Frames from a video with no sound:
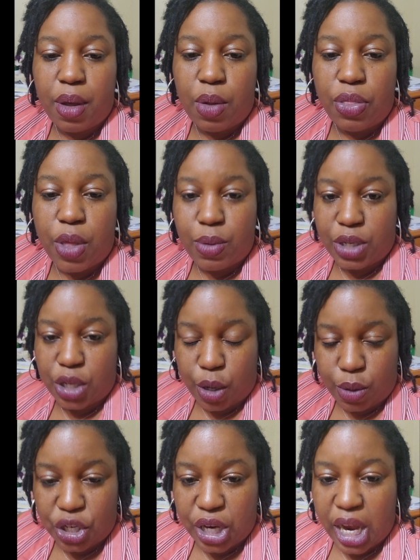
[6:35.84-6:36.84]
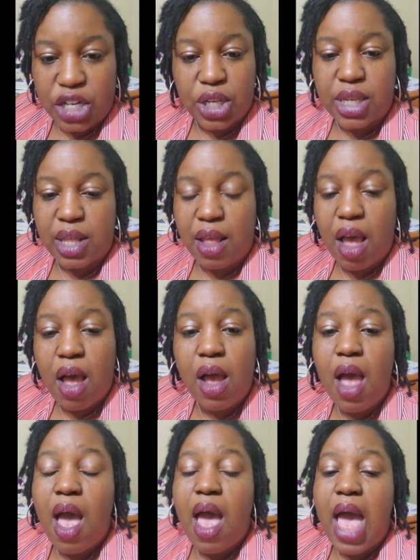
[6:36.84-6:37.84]
those negotiations along
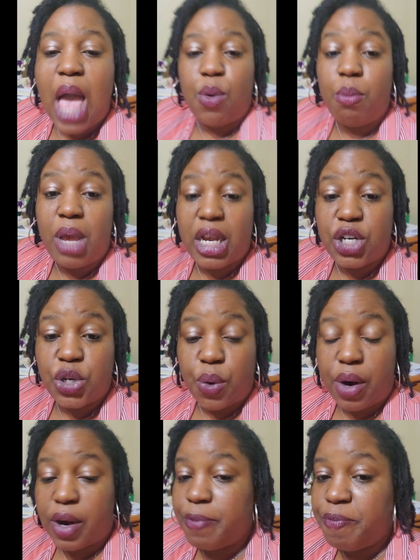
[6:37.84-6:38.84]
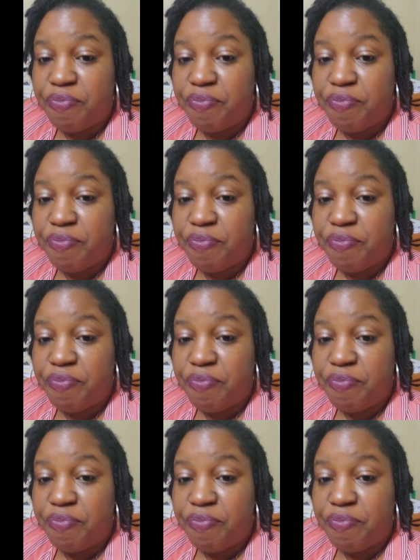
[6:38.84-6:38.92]
and will make sure